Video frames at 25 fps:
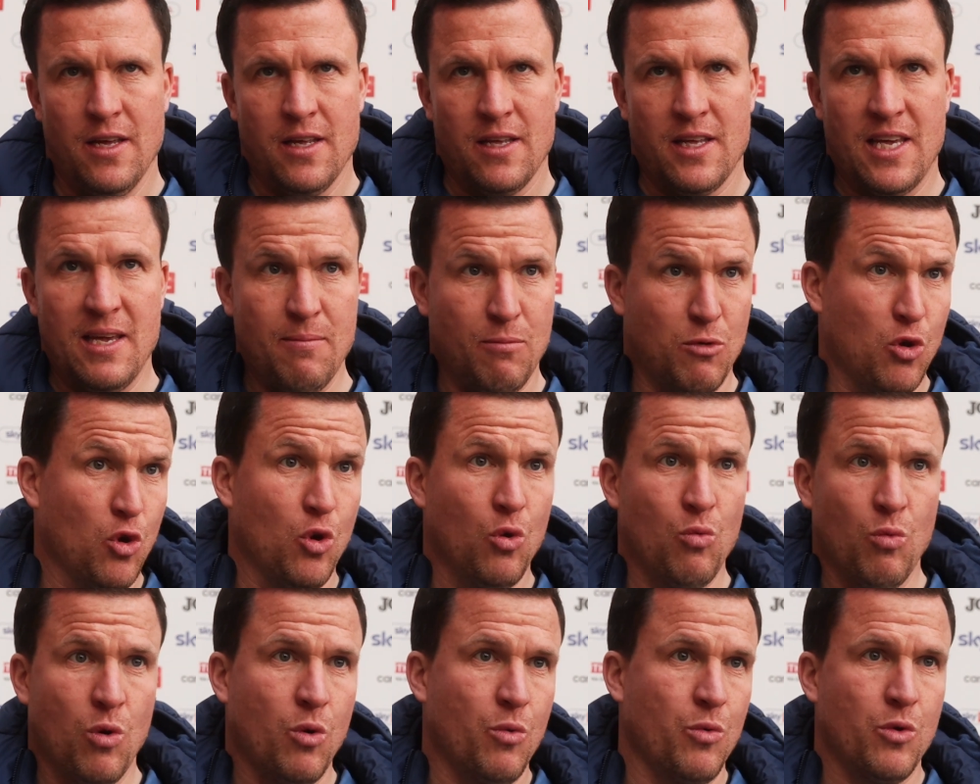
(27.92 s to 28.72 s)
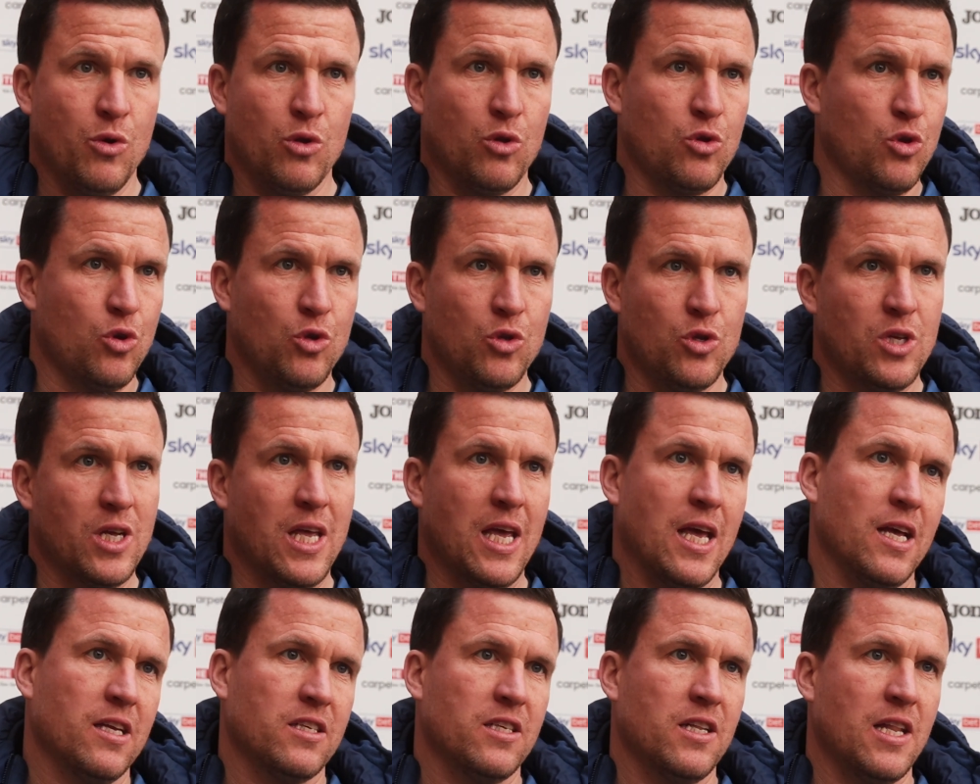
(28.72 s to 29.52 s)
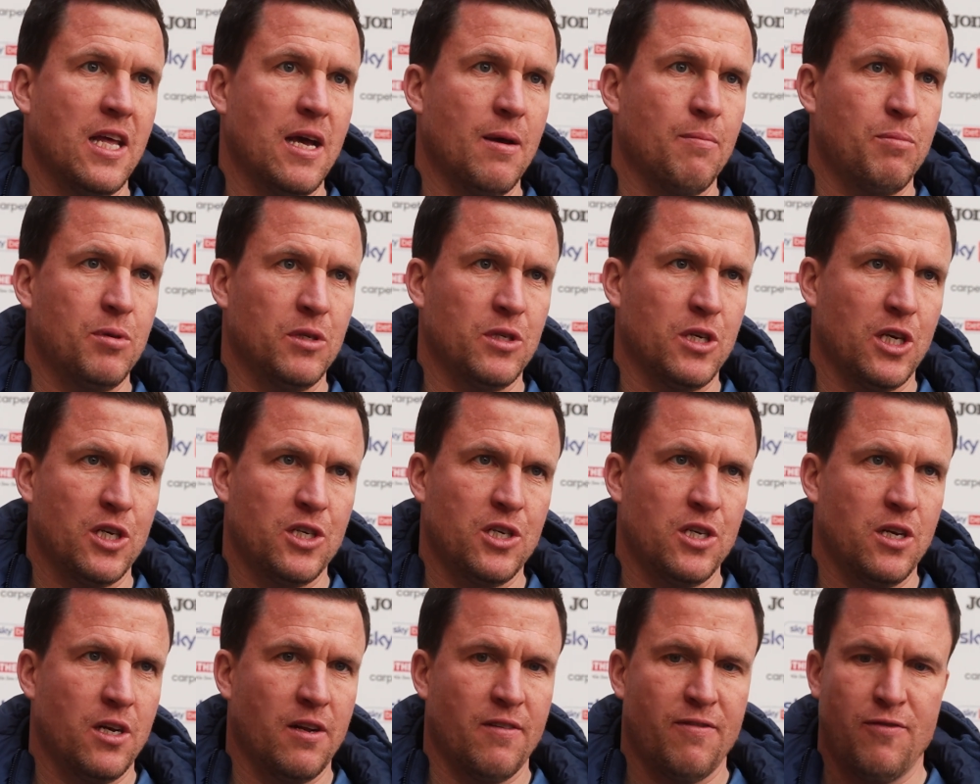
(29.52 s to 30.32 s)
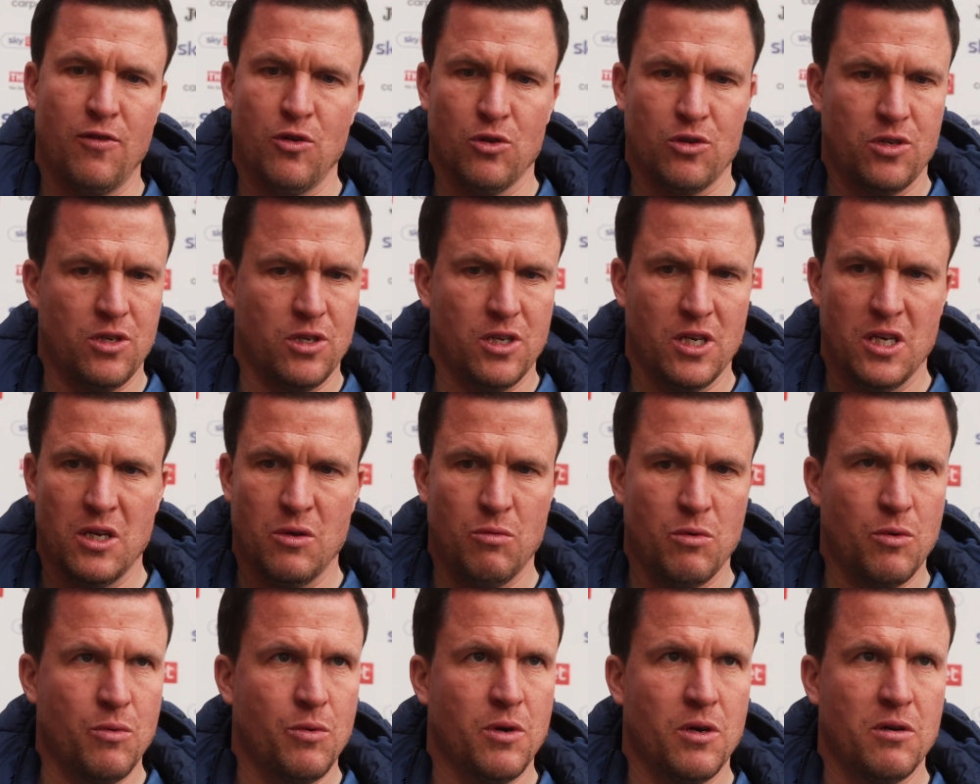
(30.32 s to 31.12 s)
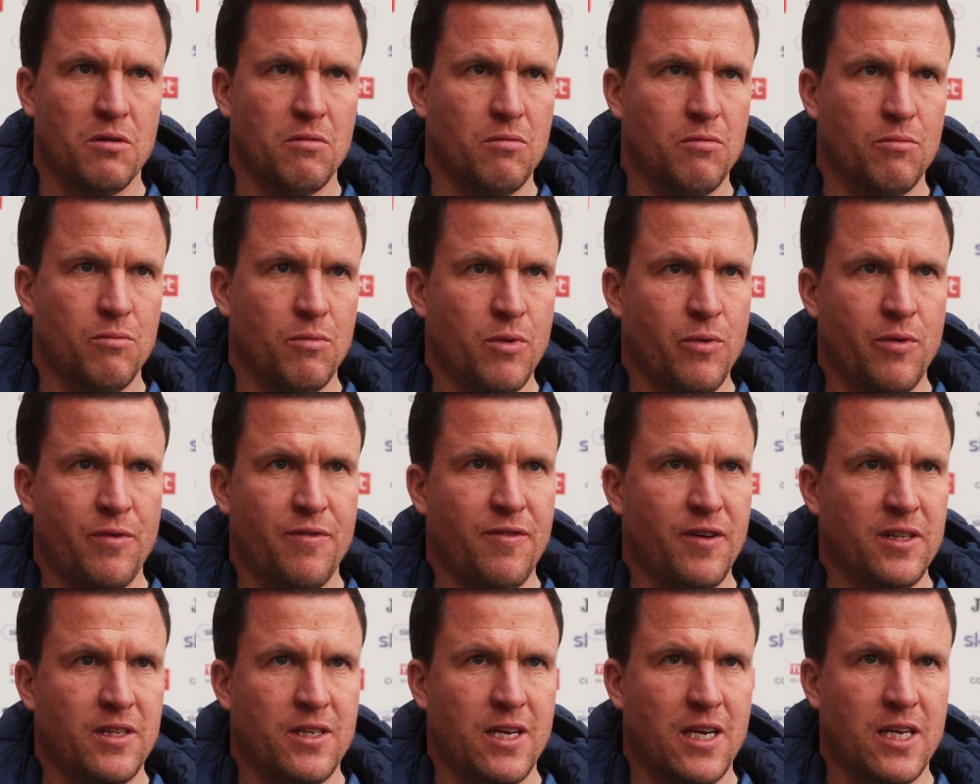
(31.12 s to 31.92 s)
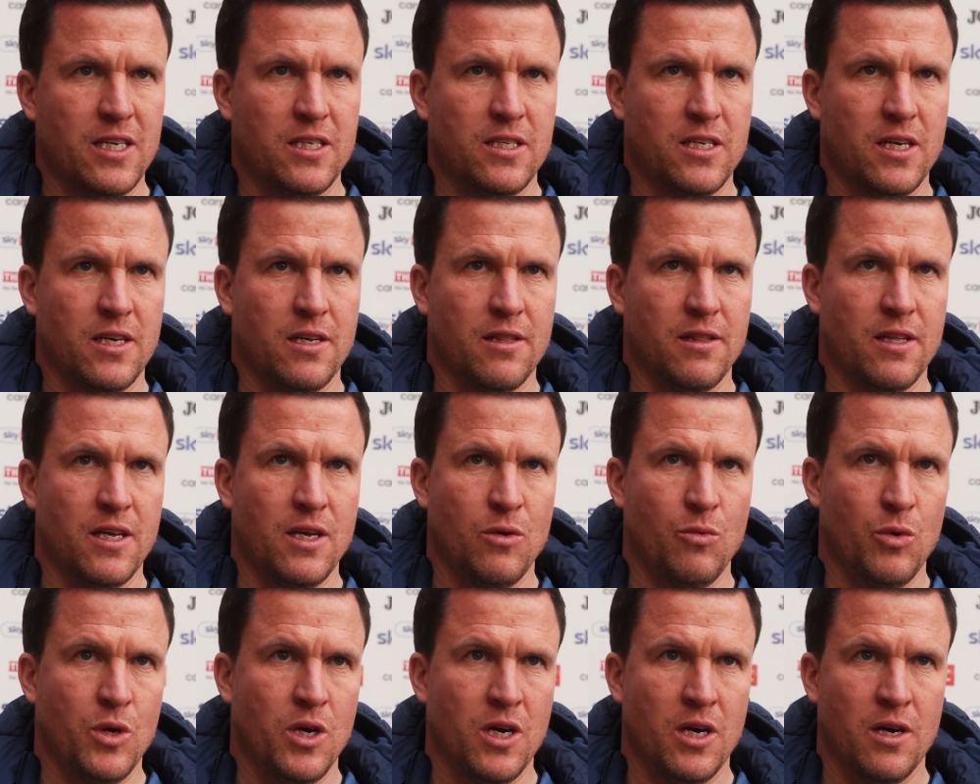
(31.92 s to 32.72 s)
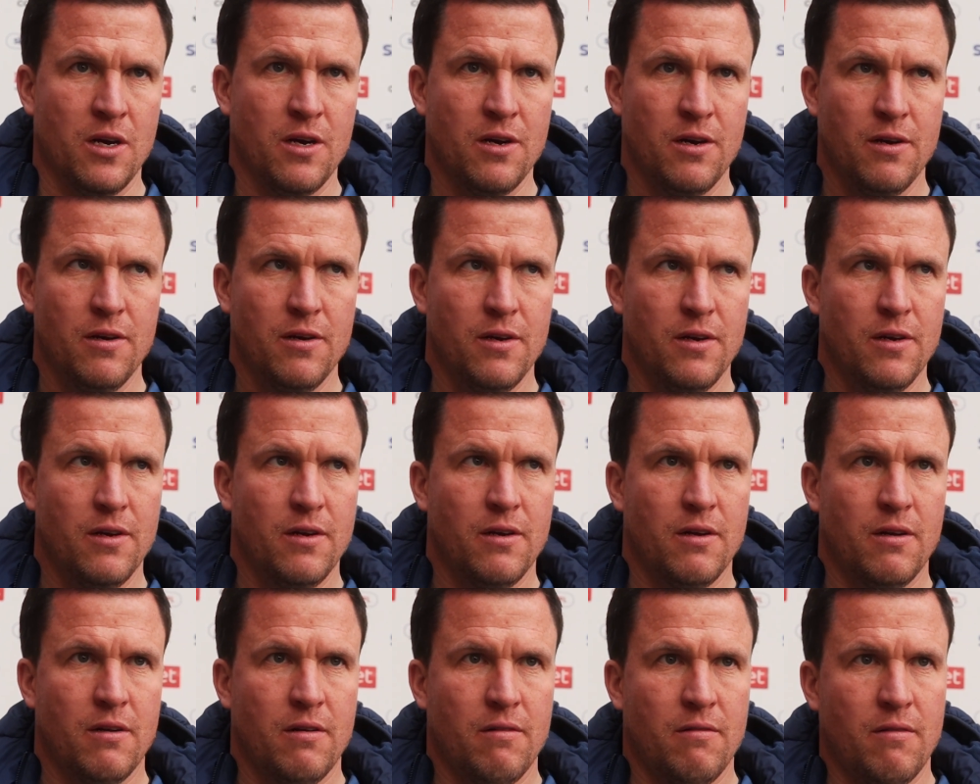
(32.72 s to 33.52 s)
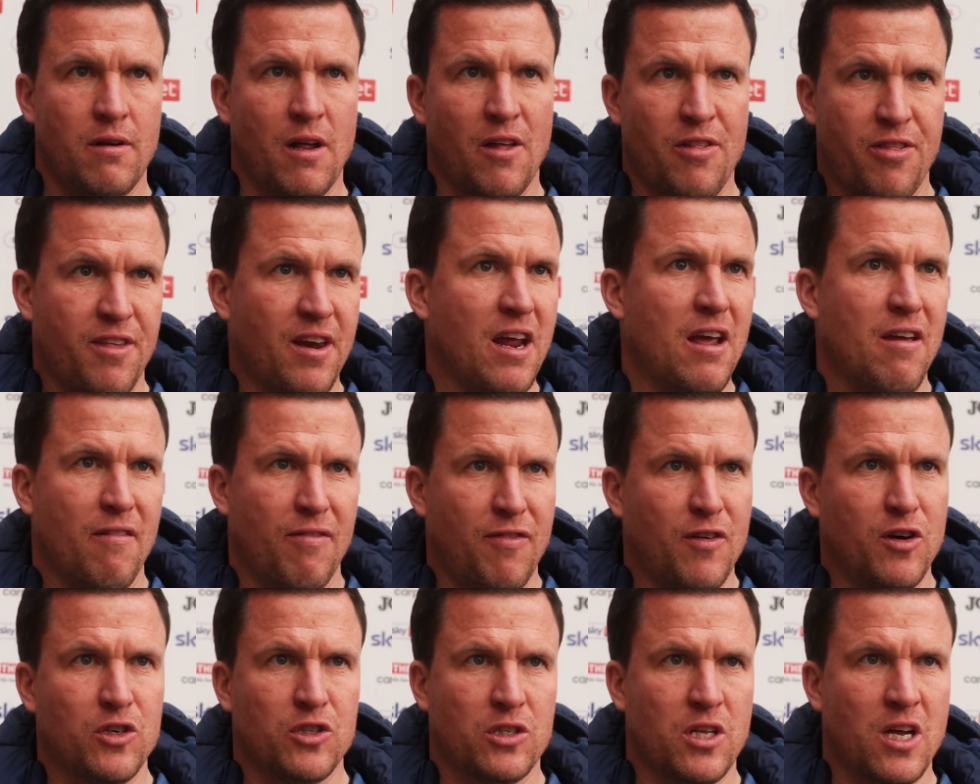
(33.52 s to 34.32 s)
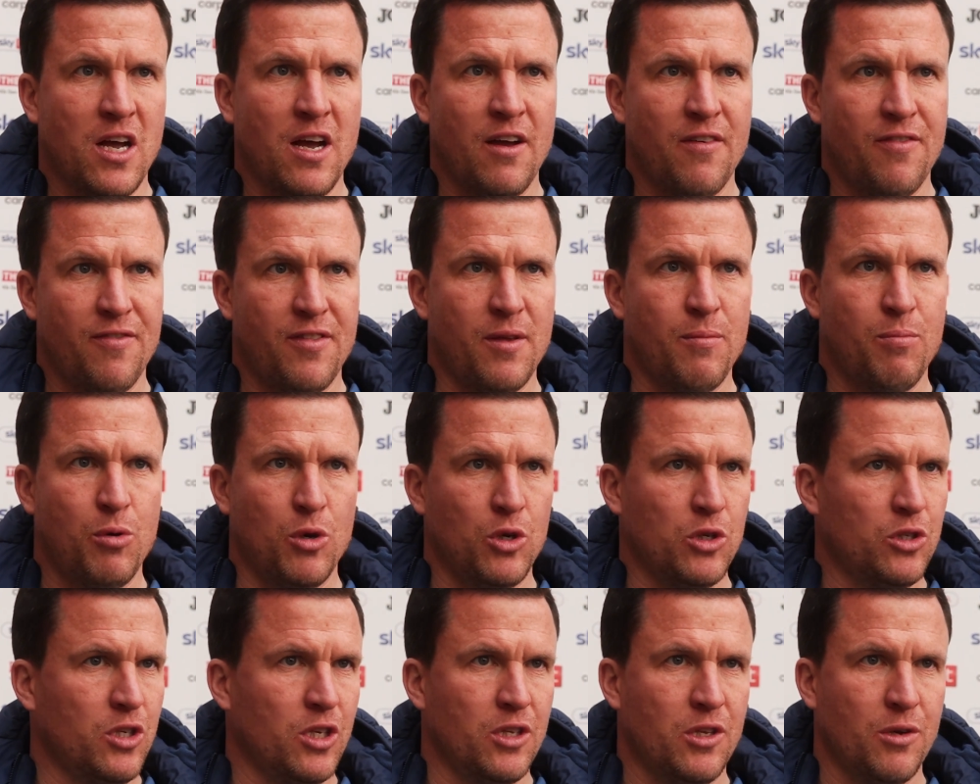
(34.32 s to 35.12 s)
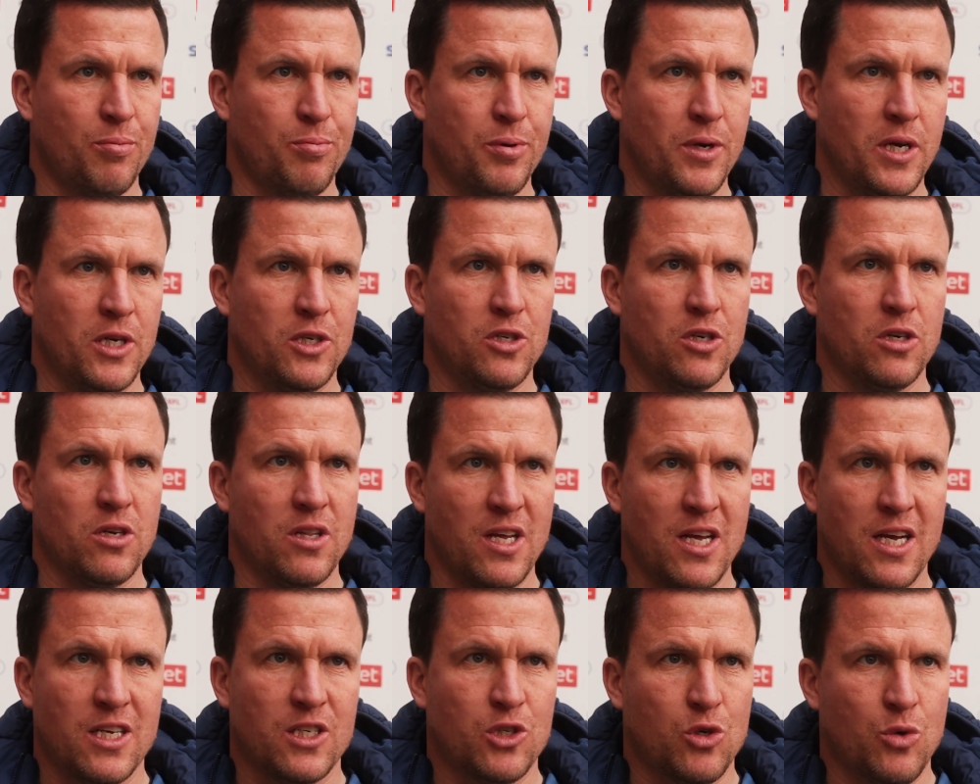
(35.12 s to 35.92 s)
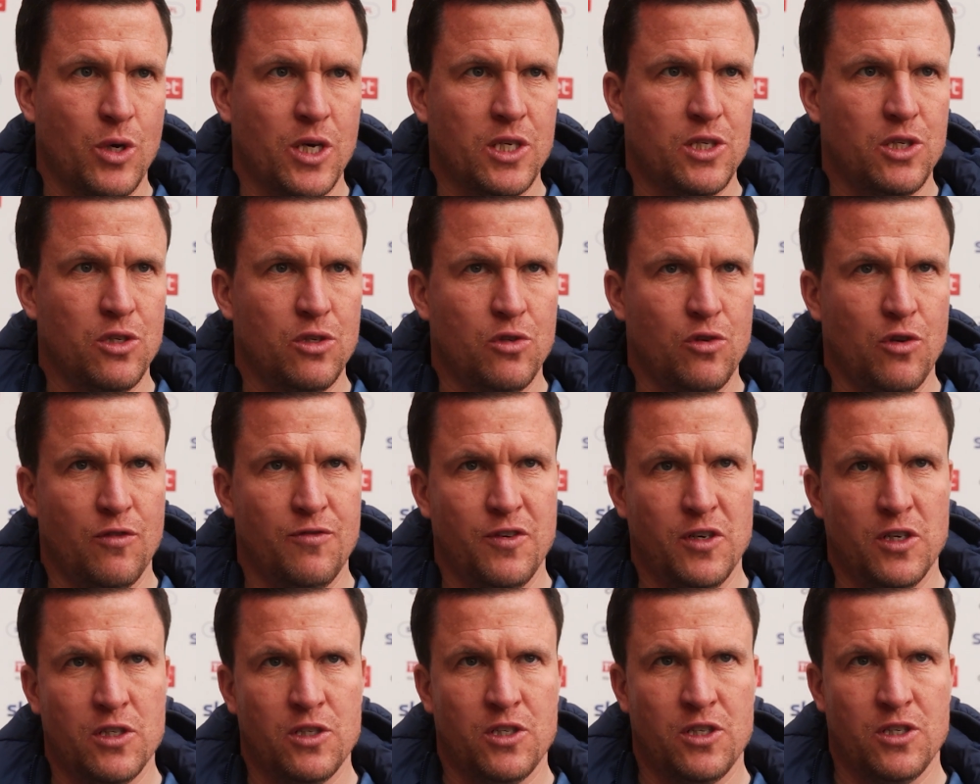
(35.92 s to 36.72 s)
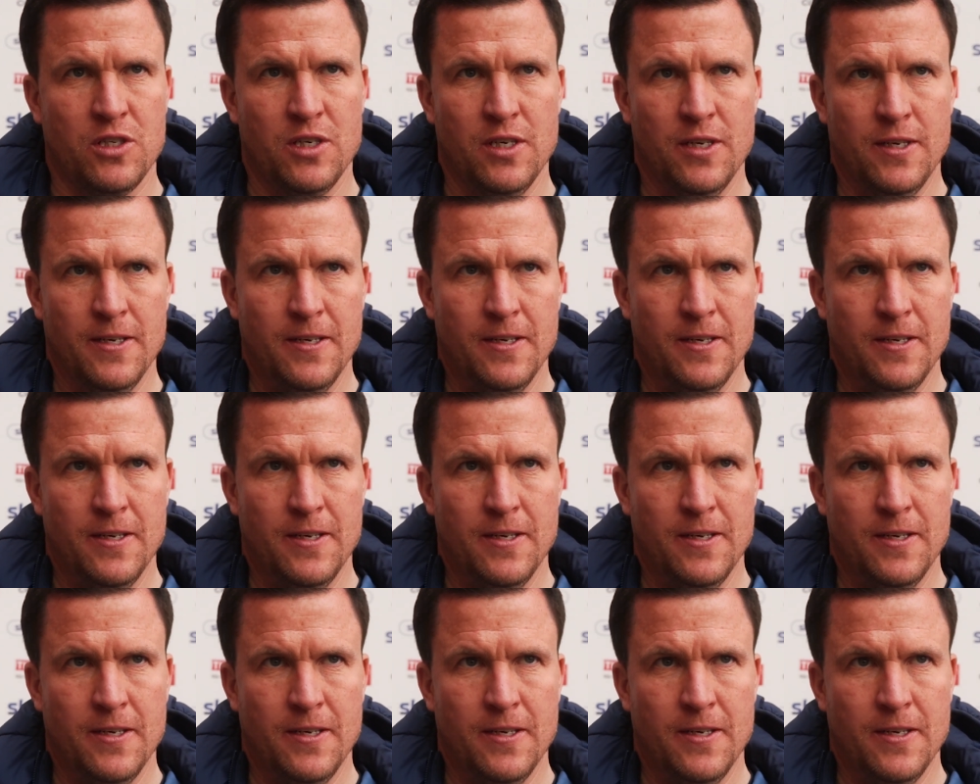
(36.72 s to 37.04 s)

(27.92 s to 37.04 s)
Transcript: keep doing what we were doing to get us in that position. And I thought today we were we were fantastic. They were a threat first half, they put us under pressure, they asked questions of us.